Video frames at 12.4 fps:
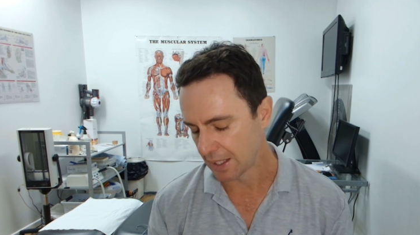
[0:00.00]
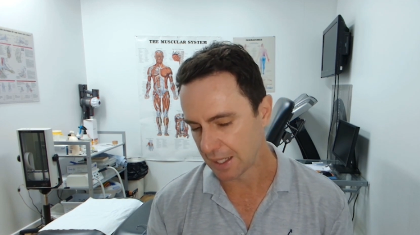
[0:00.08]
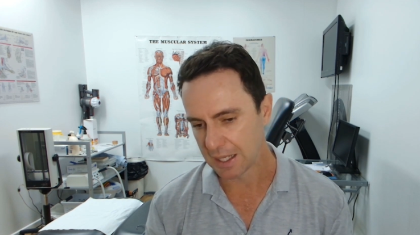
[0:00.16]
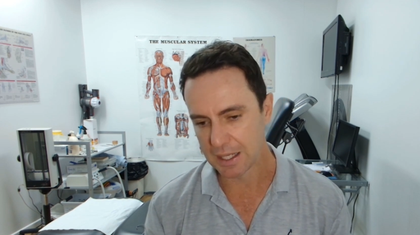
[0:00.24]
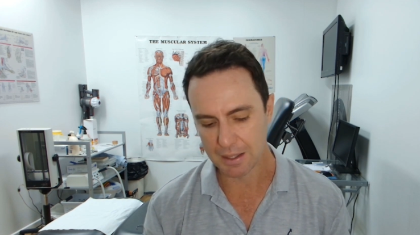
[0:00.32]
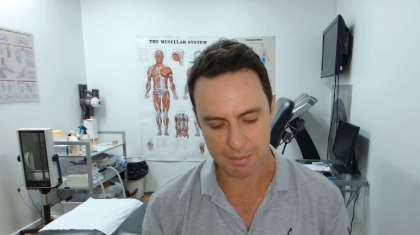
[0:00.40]

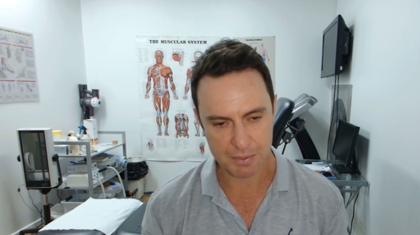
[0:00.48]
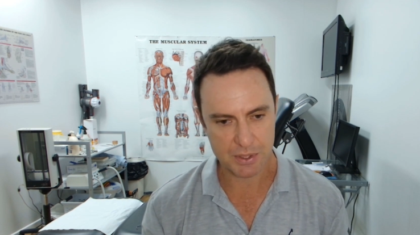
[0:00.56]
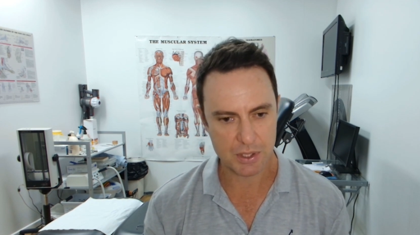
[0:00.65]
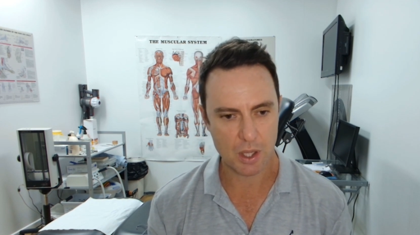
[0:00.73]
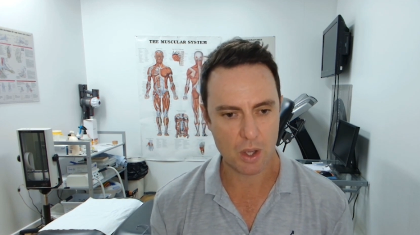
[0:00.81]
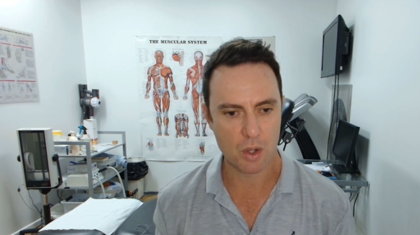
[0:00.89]

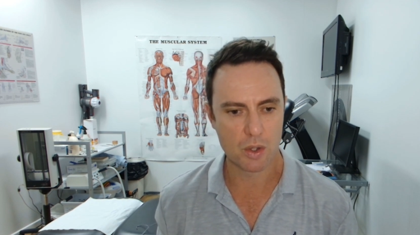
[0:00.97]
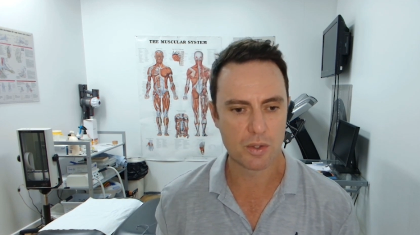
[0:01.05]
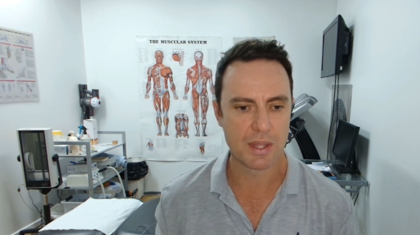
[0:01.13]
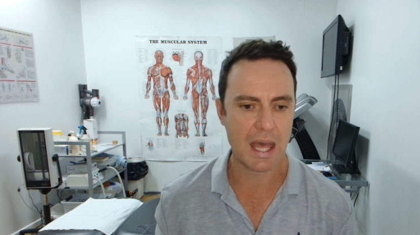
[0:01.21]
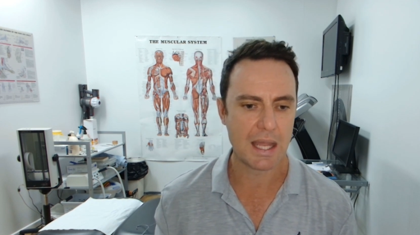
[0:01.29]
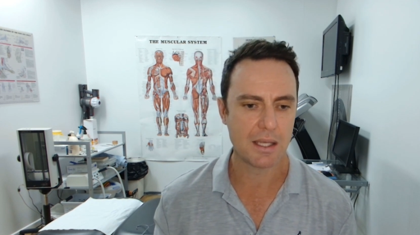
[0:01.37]
So
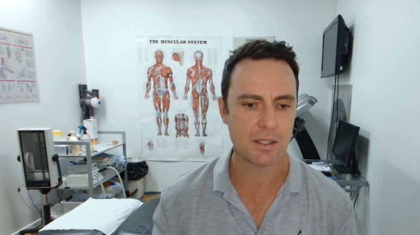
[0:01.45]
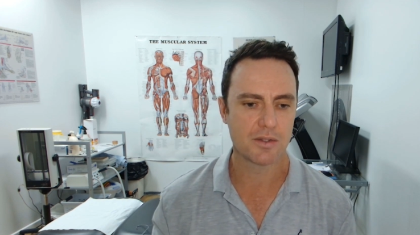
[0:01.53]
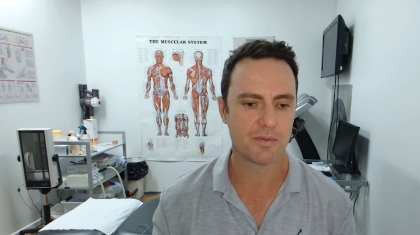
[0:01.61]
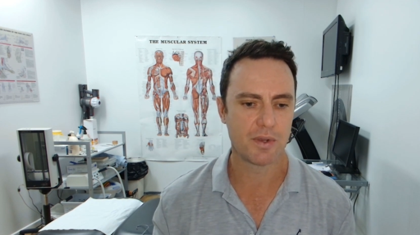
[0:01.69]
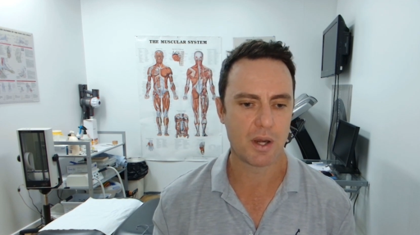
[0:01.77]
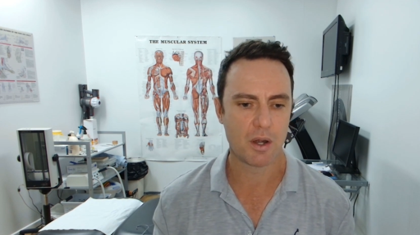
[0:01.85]
that is
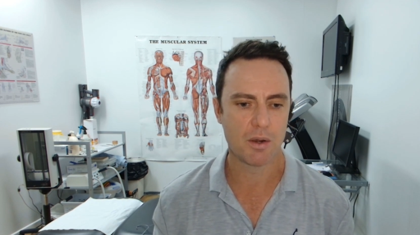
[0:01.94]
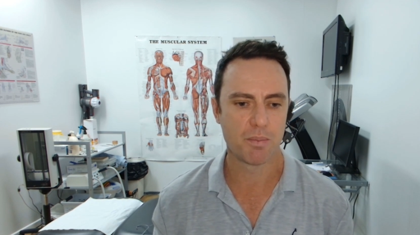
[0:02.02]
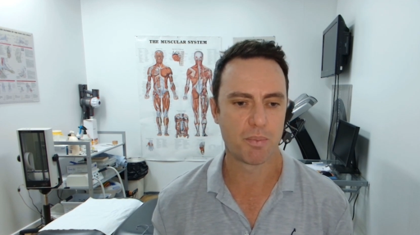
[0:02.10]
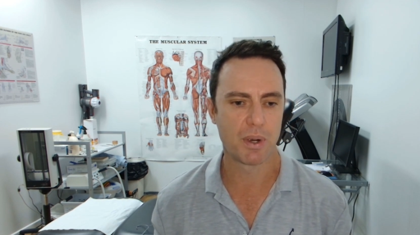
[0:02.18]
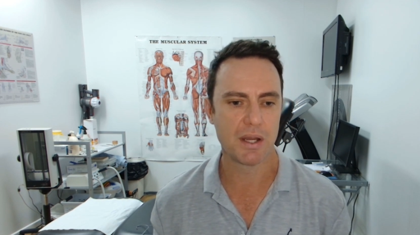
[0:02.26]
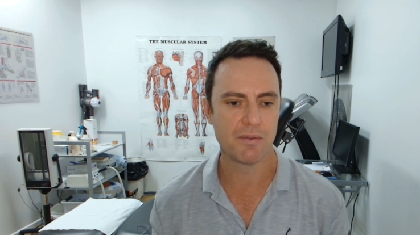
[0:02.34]
very
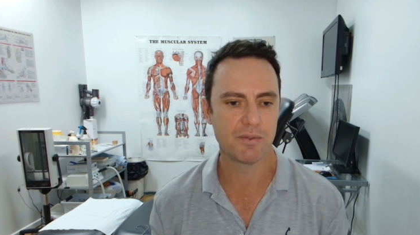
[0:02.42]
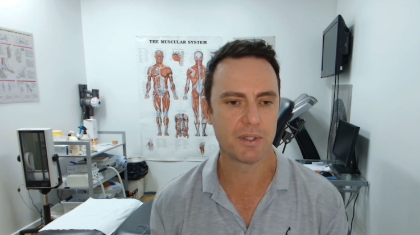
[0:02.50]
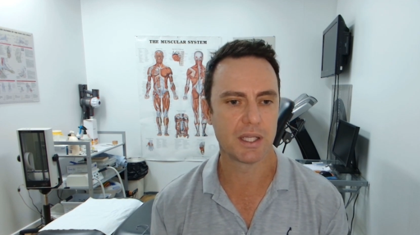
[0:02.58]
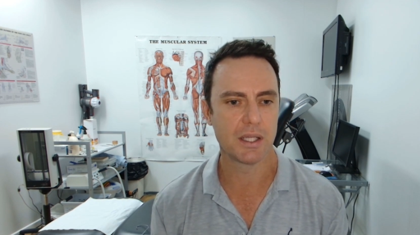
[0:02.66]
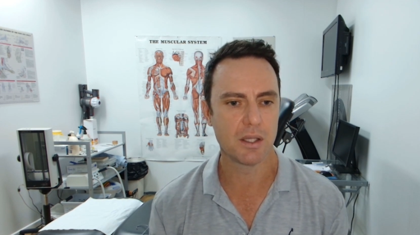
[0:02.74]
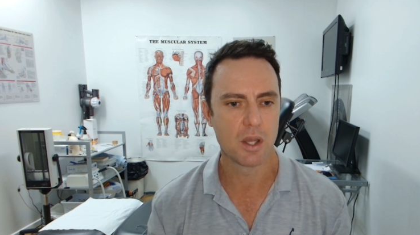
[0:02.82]

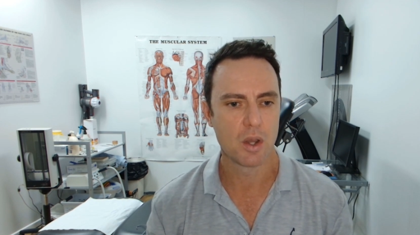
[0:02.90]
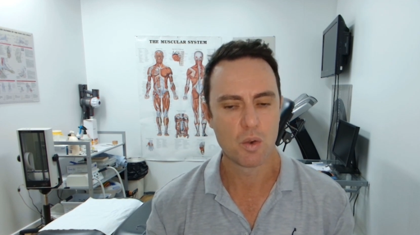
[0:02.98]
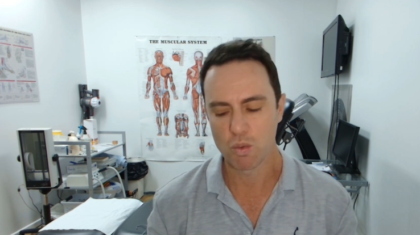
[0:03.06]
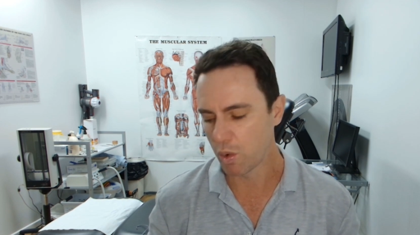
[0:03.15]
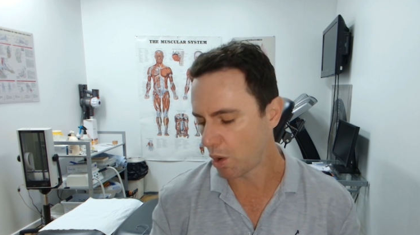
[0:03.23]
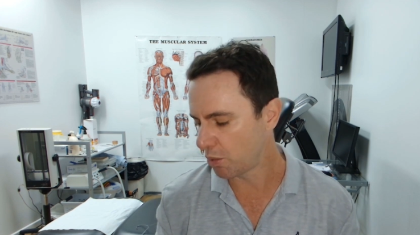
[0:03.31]
briefly
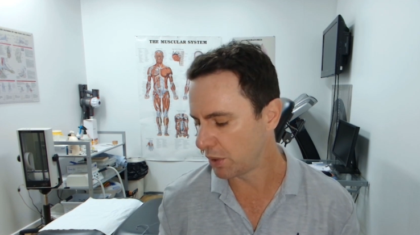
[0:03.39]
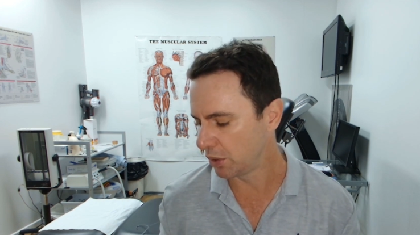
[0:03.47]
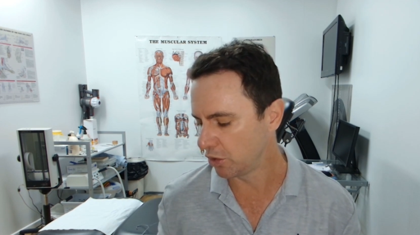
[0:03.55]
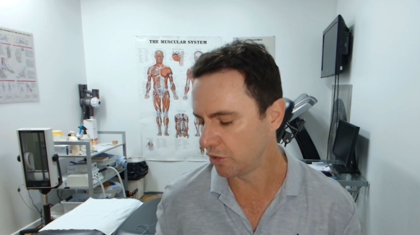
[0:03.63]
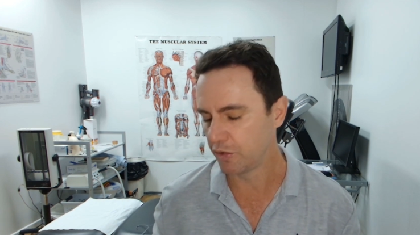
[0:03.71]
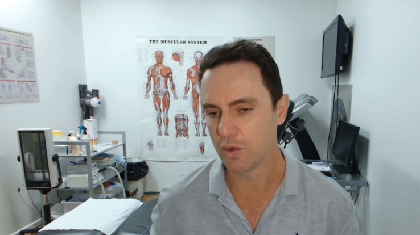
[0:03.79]
what we
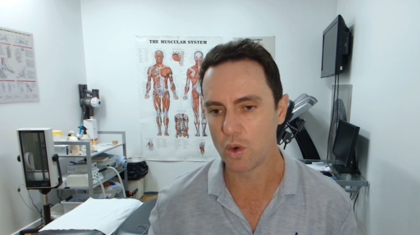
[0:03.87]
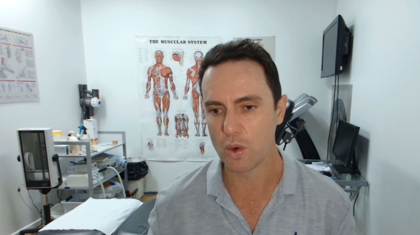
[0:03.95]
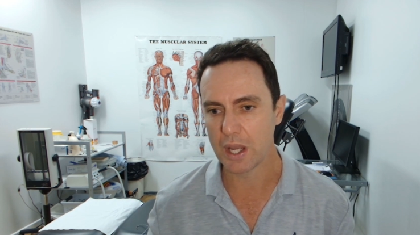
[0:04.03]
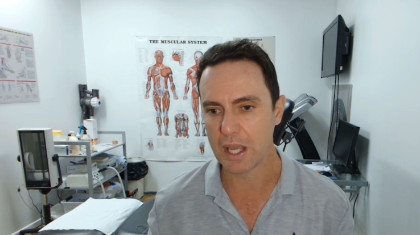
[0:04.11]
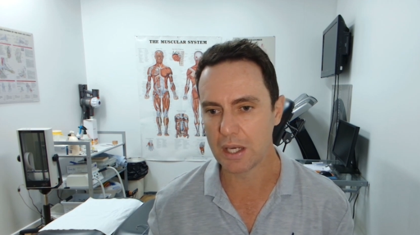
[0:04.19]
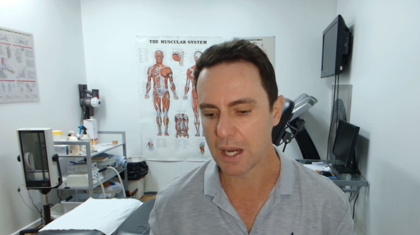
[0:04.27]
look for
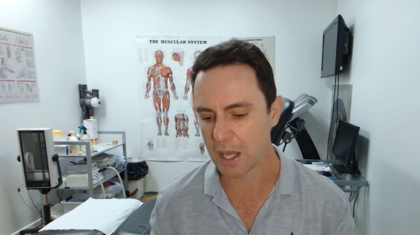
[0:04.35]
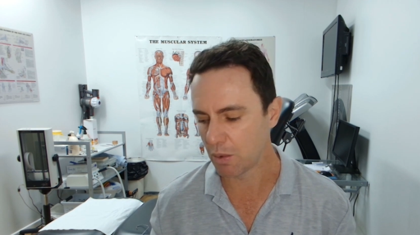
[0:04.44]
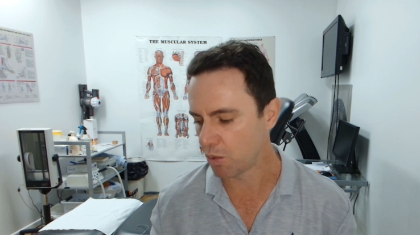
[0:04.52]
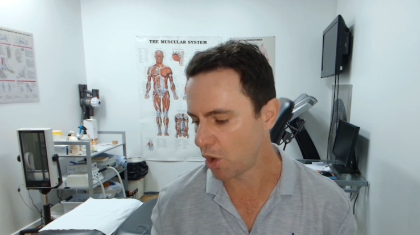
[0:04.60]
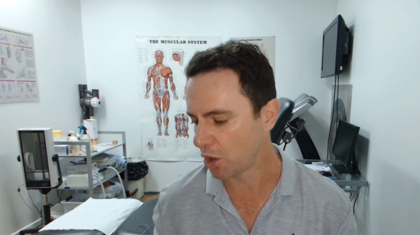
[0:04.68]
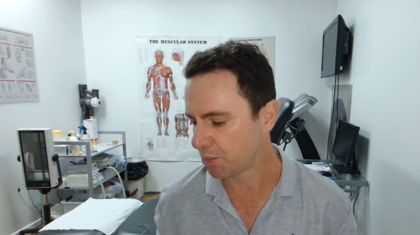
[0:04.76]
in a
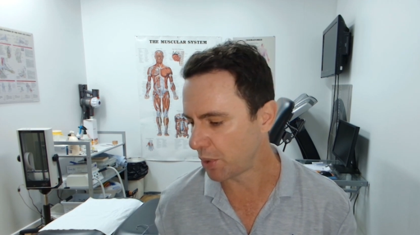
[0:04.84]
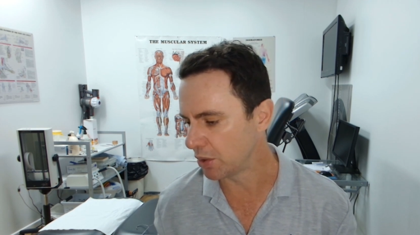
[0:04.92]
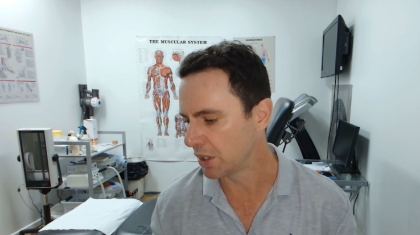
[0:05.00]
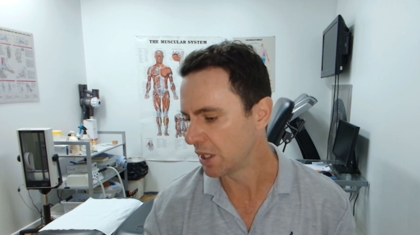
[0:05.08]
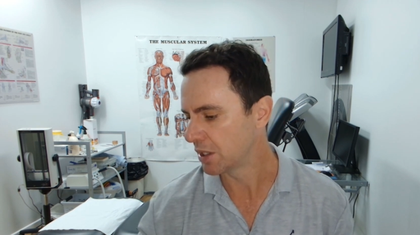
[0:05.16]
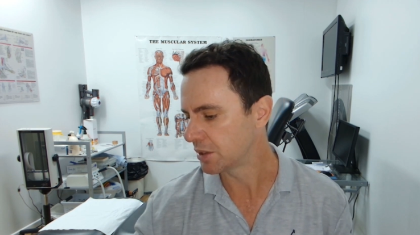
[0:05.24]
work boot.